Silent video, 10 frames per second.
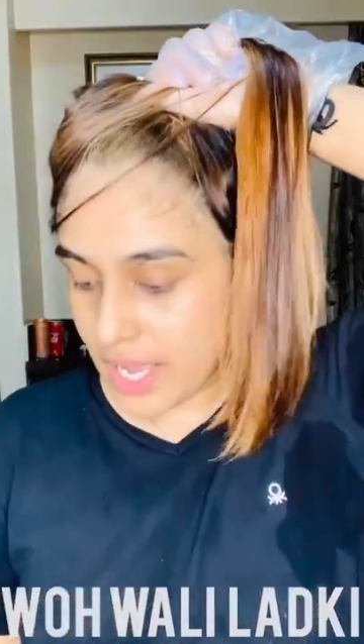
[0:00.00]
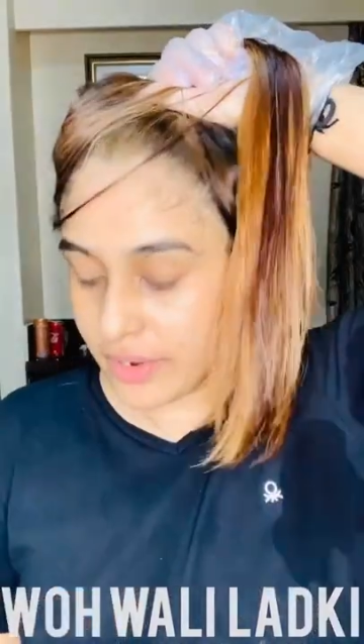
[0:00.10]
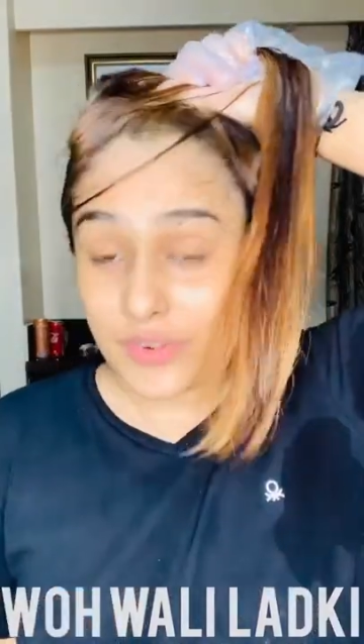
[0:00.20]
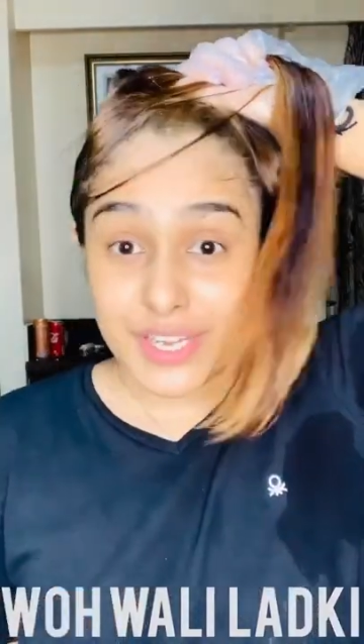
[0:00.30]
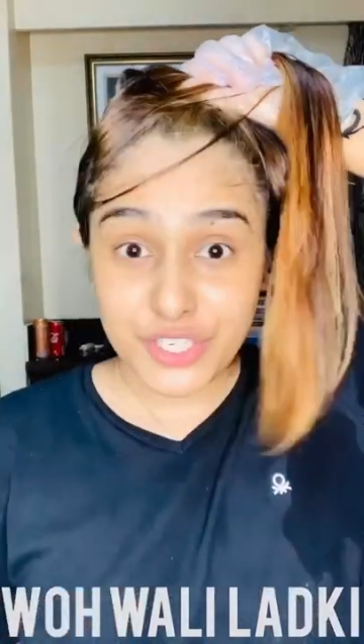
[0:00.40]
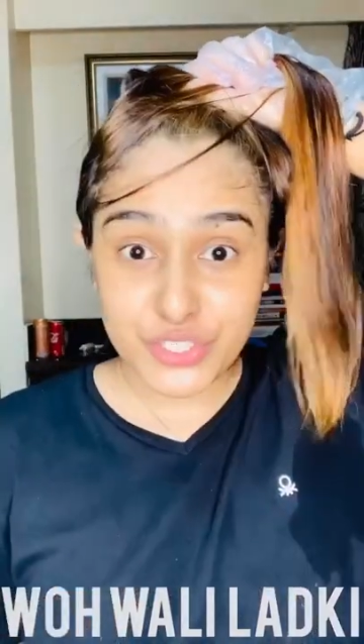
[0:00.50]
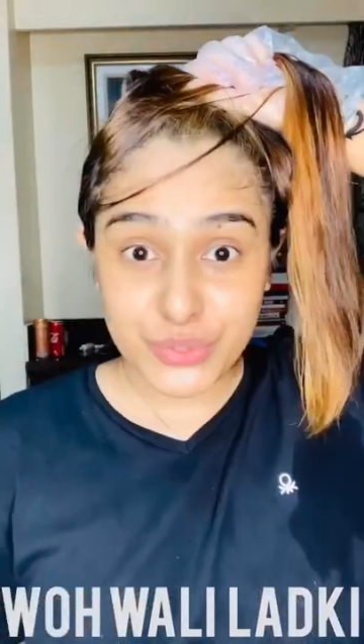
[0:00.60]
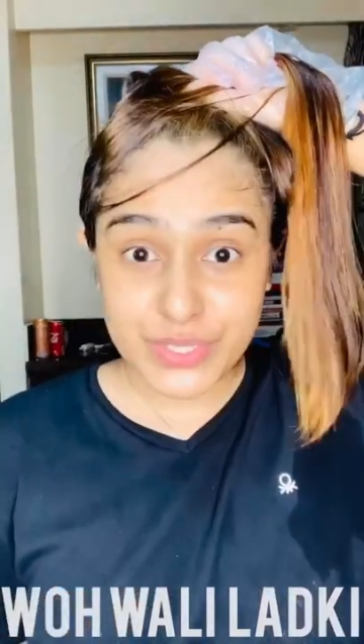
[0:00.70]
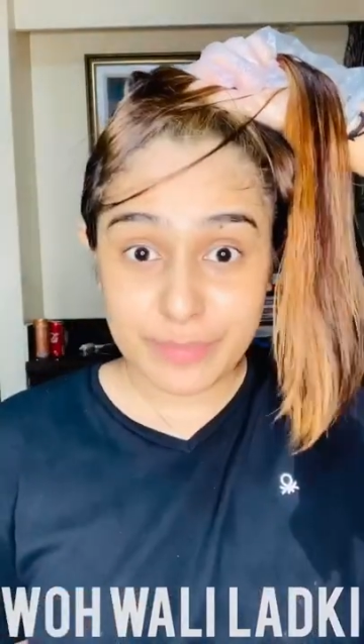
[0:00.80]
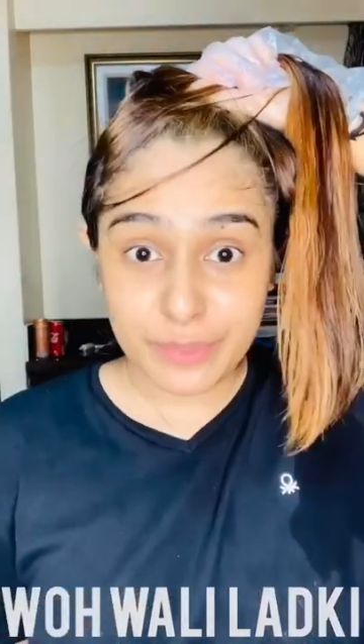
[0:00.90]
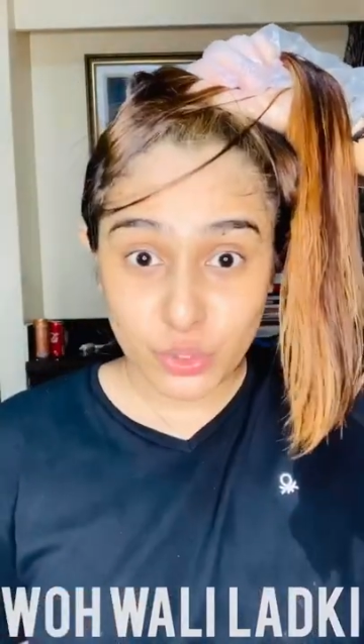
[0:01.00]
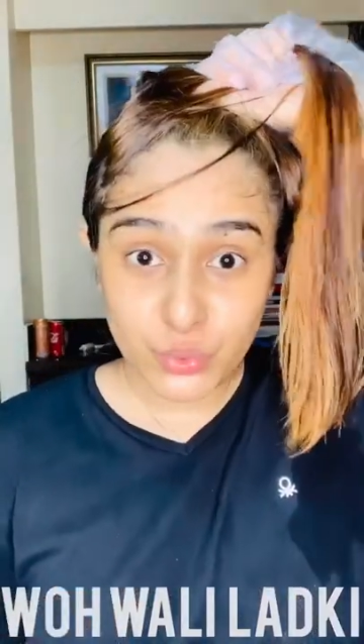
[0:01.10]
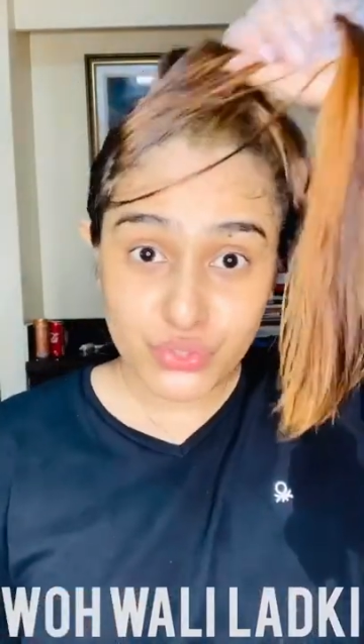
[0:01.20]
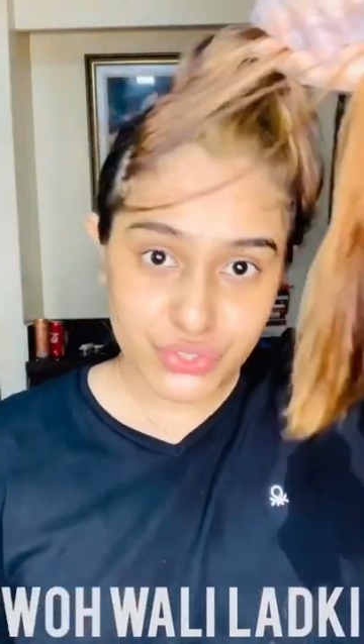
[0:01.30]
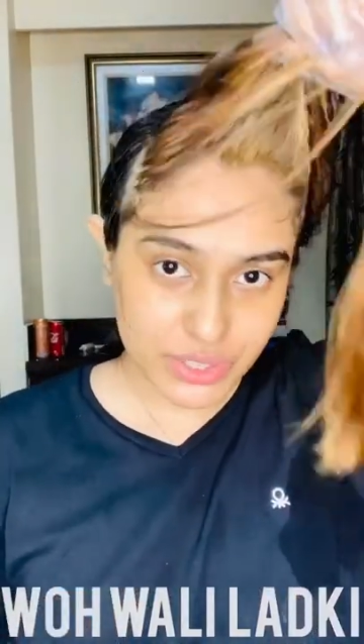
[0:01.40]
Ready to do some
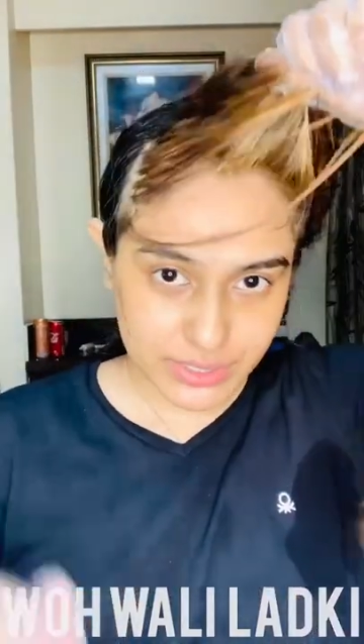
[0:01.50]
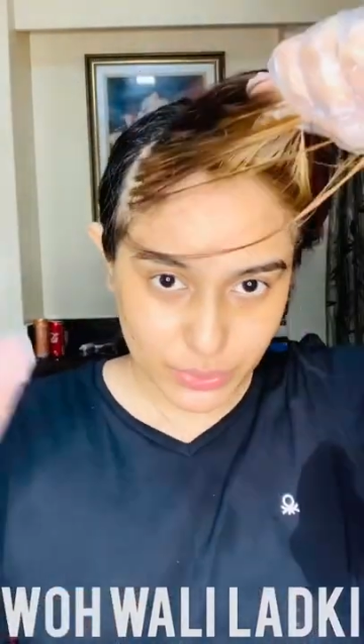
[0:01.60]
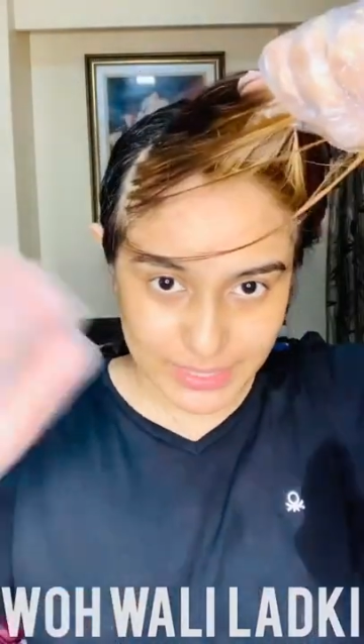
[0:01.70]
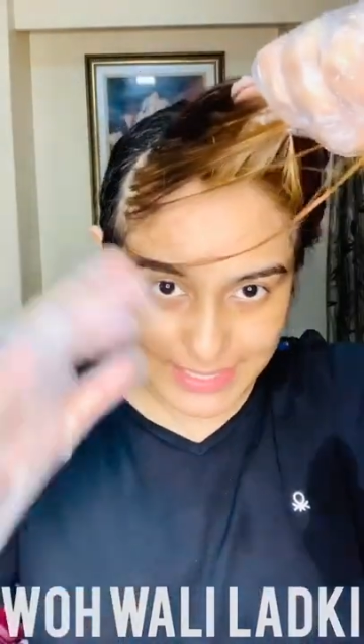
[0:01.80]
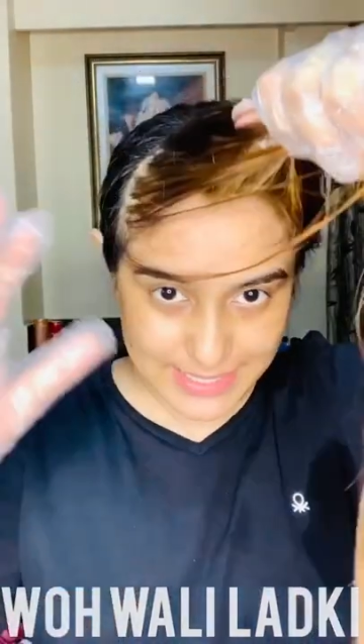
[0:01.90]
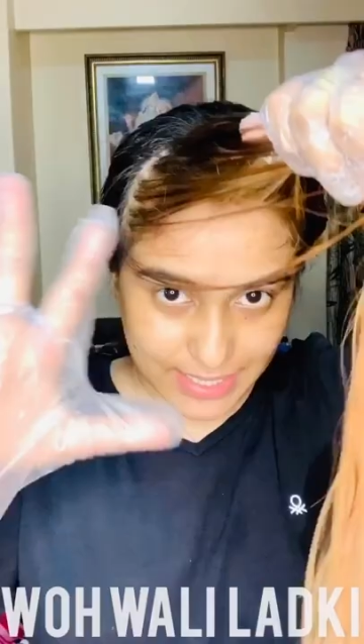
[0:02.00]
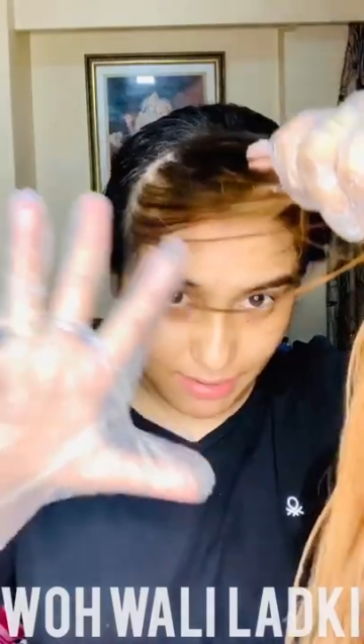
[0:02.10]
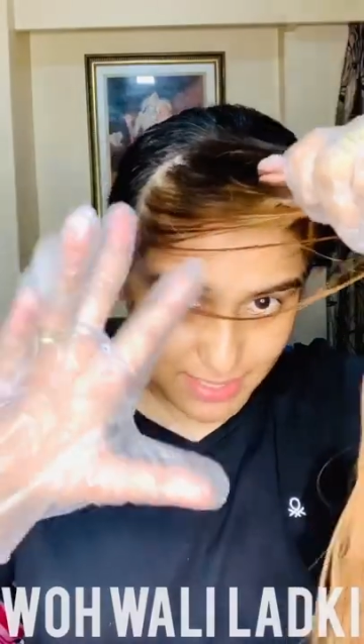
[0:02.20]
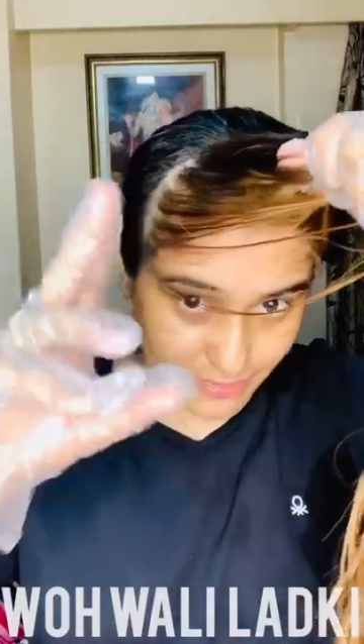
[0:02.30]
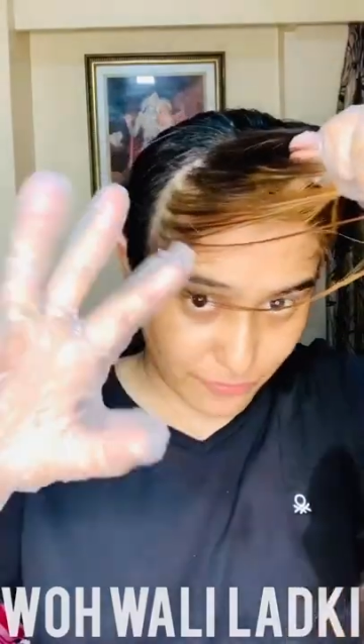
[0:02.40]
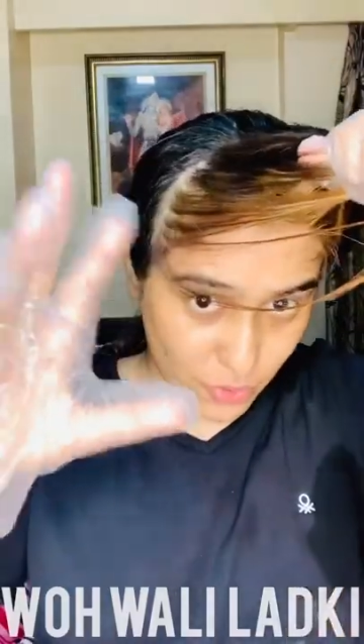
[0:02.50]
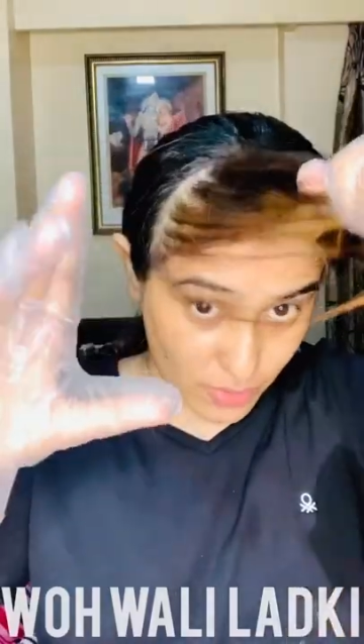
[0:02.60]
blues? So let's start. I've worn